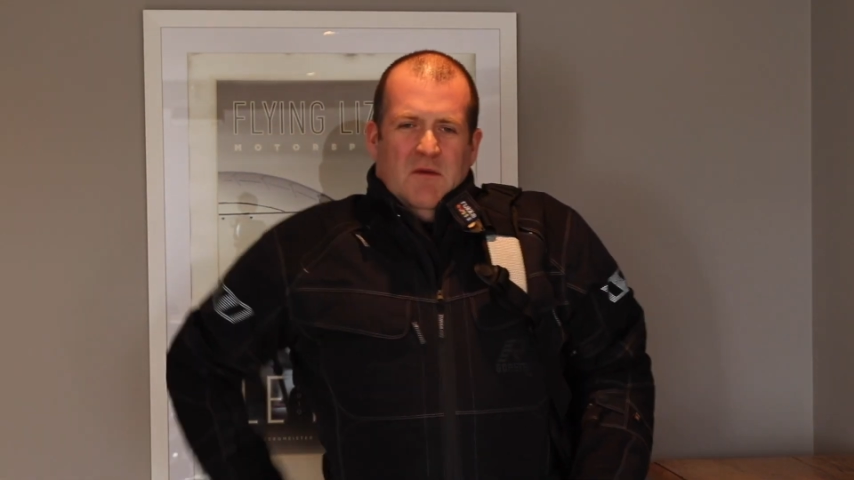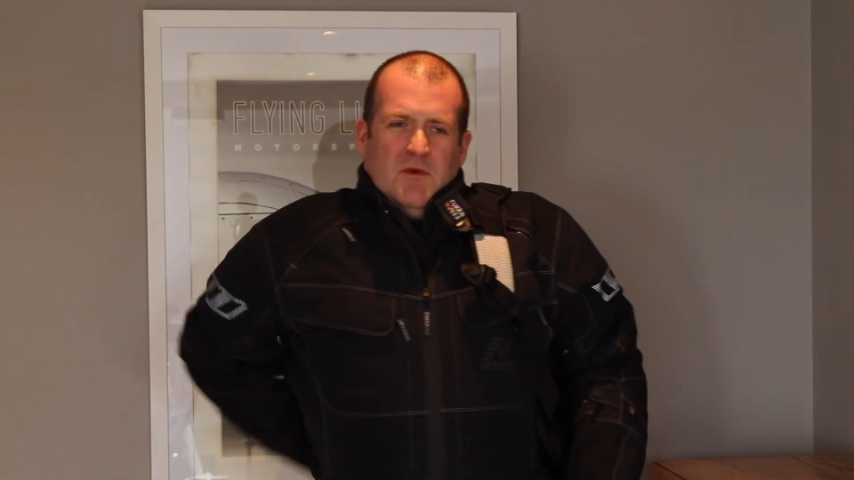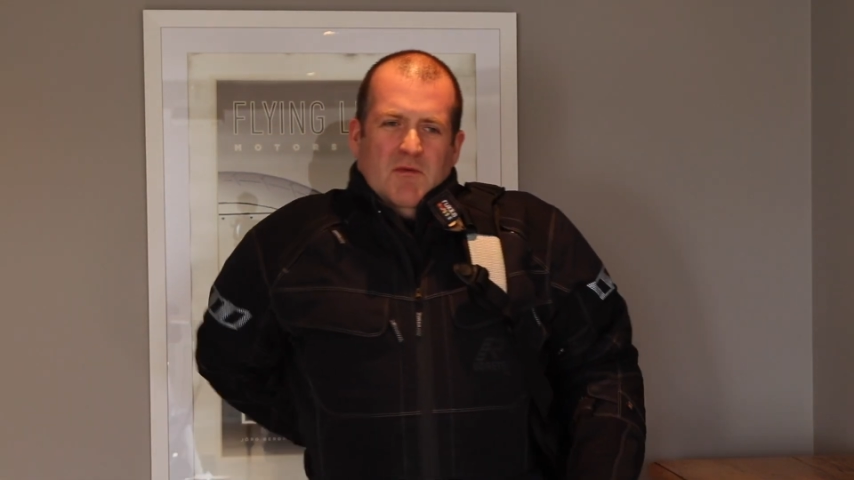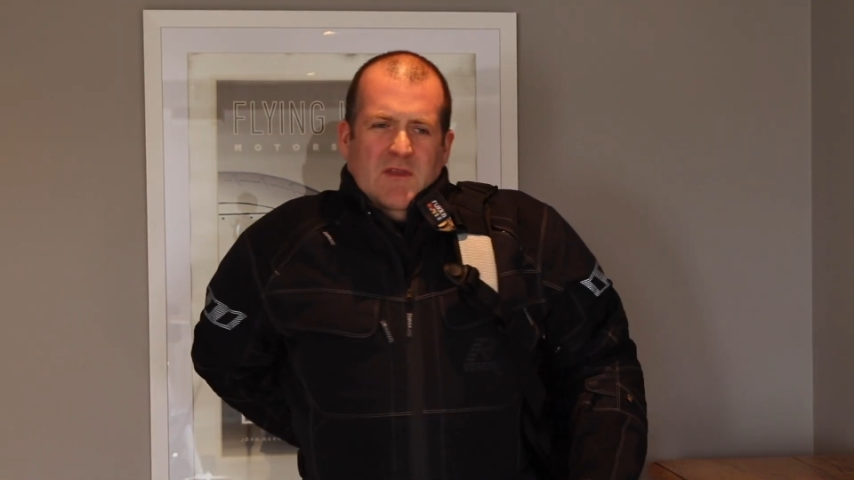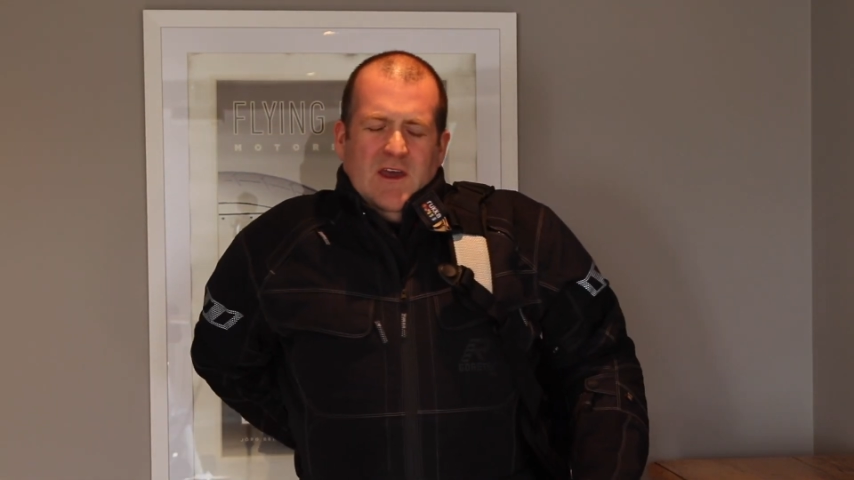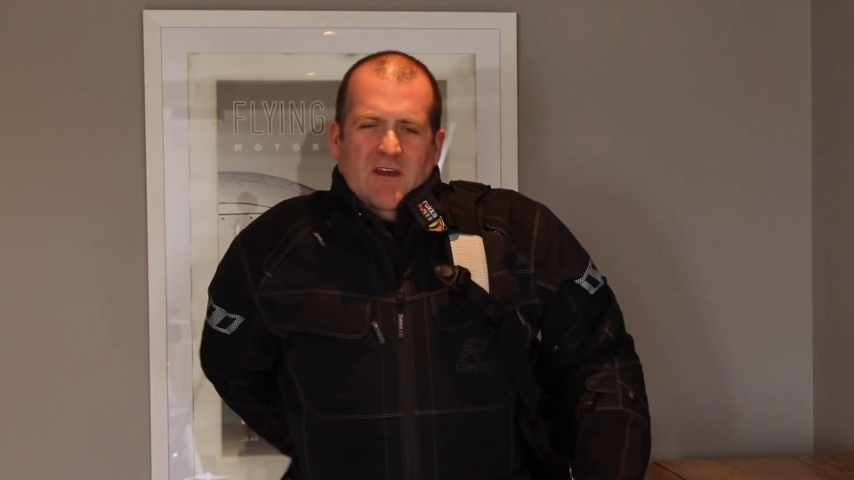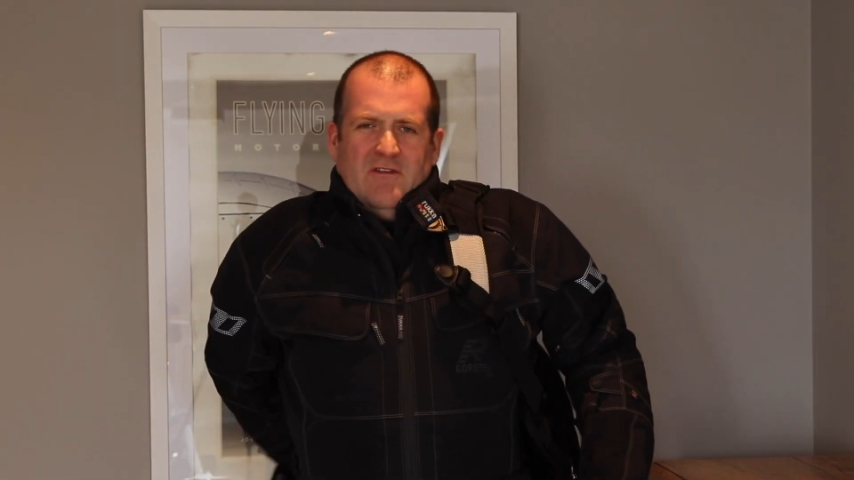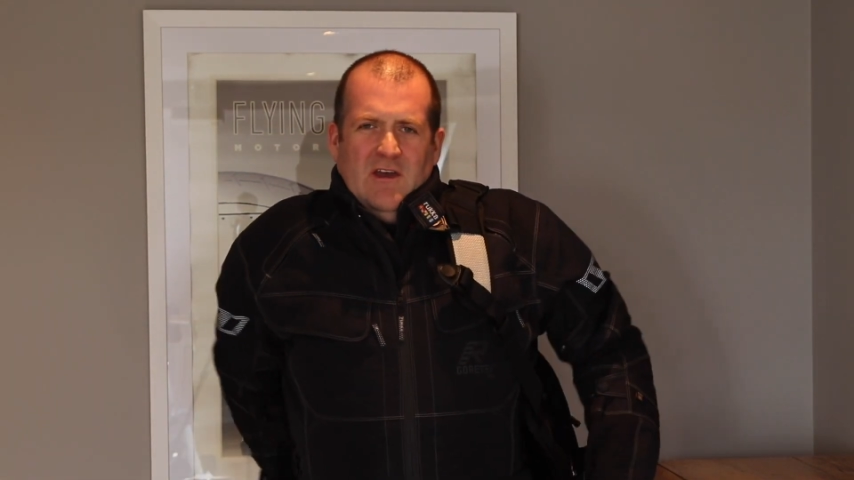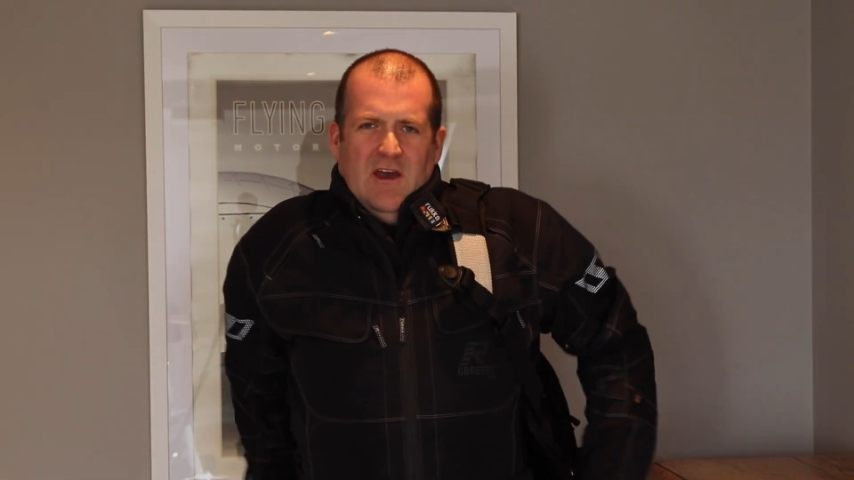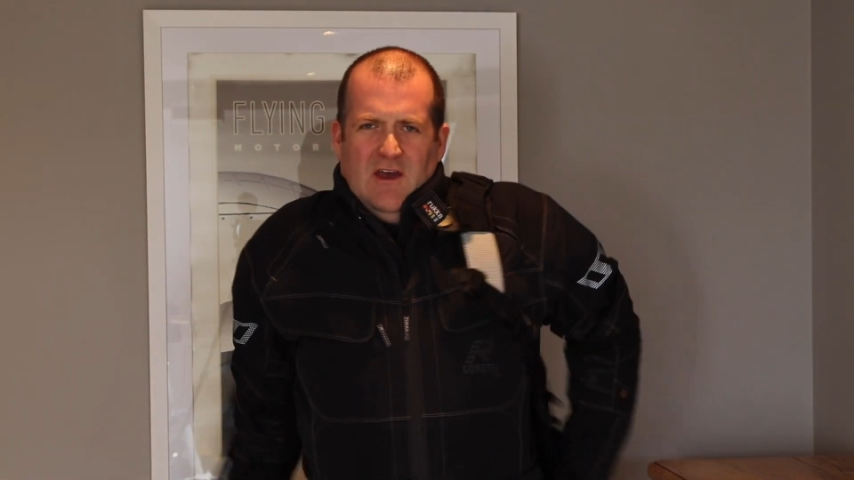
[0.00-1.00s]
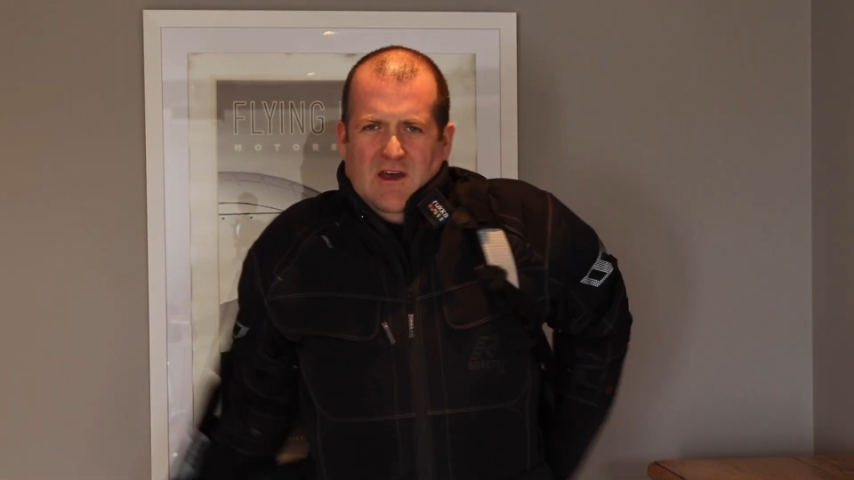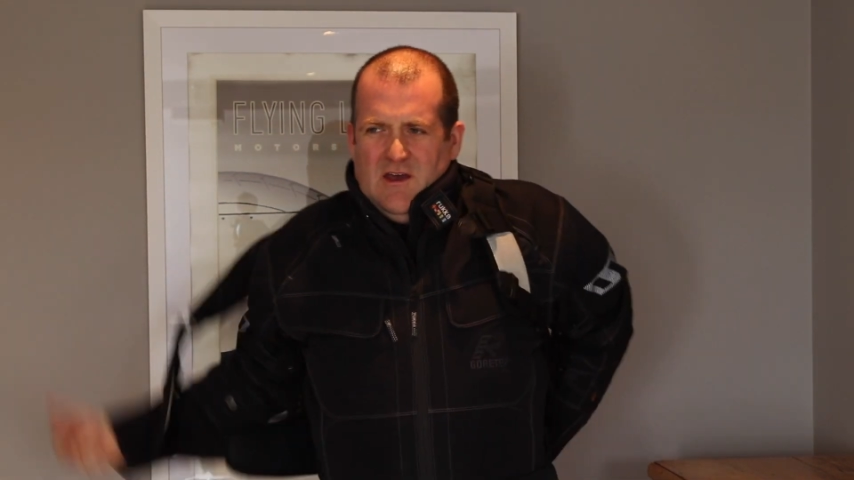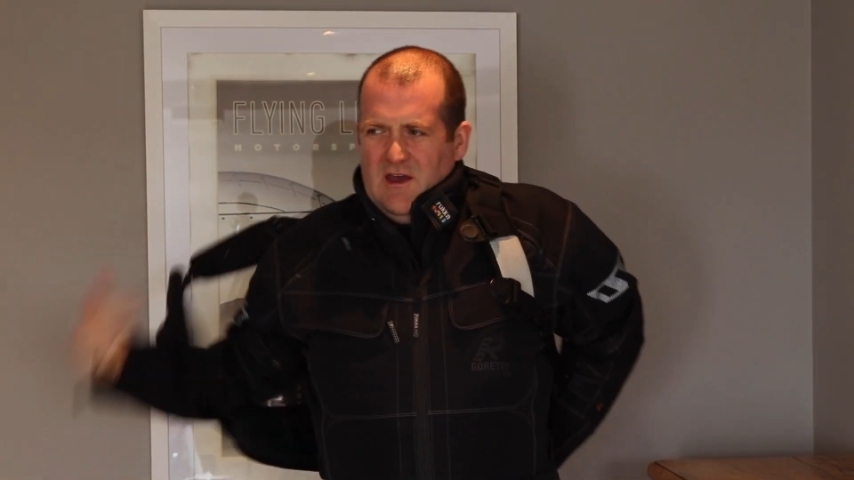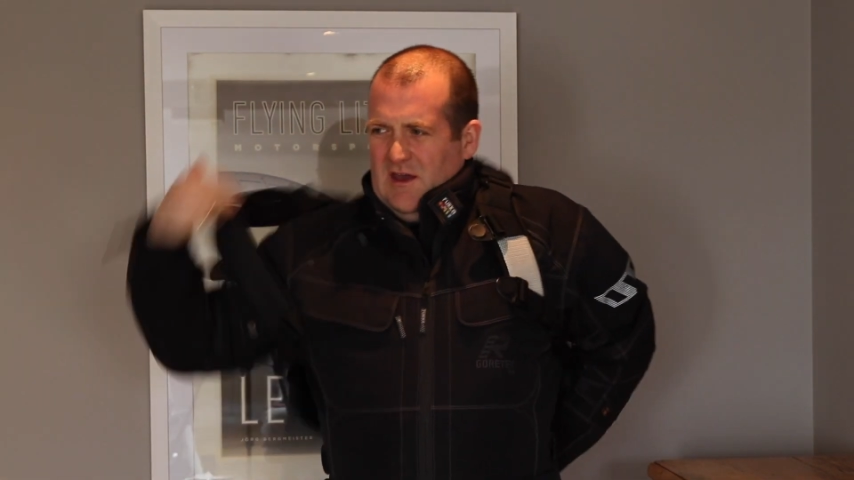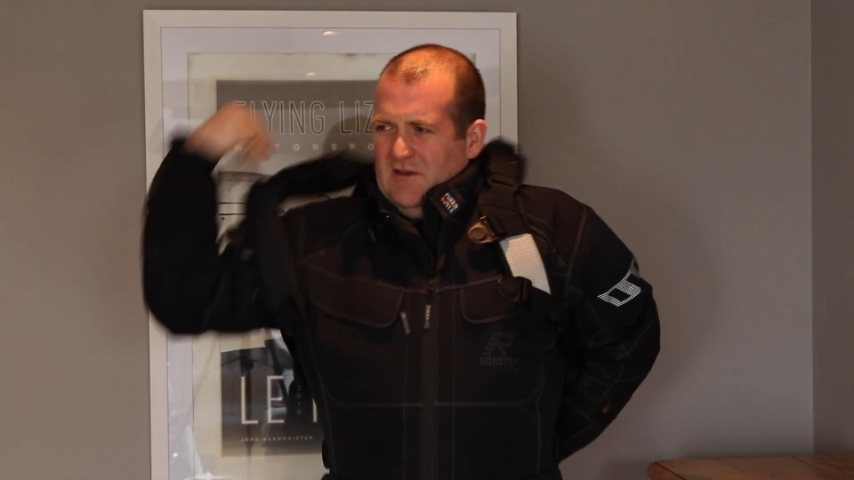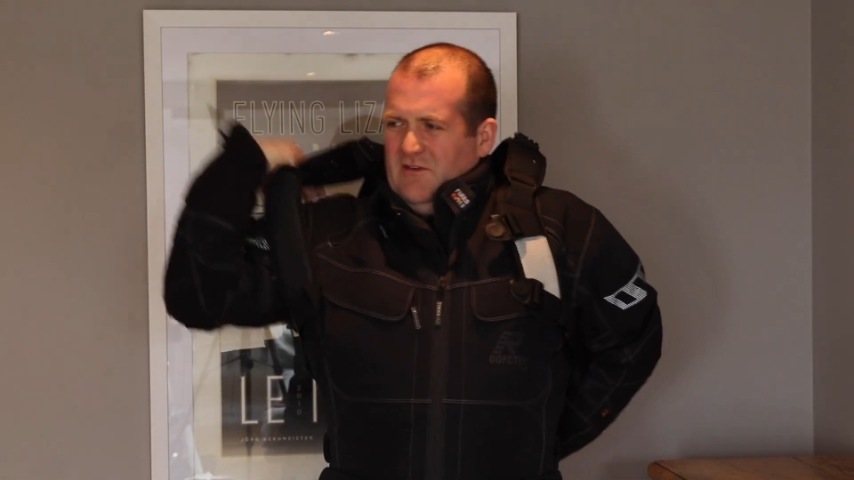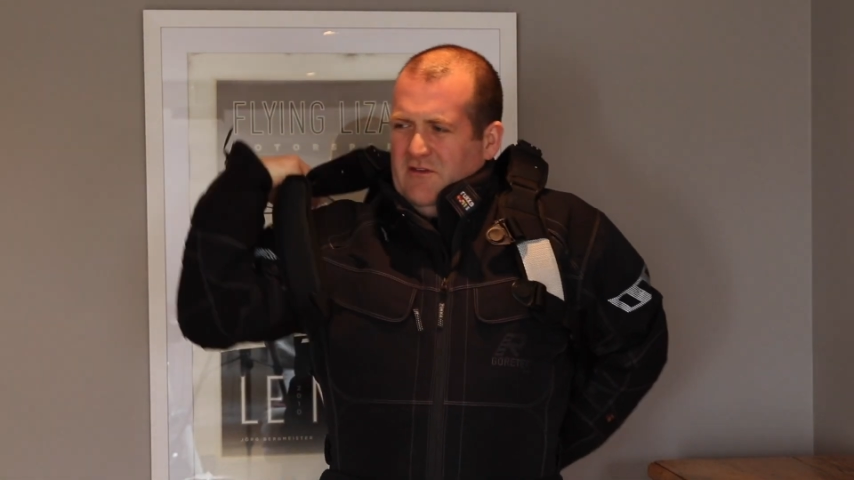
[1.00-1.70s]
But with this, it's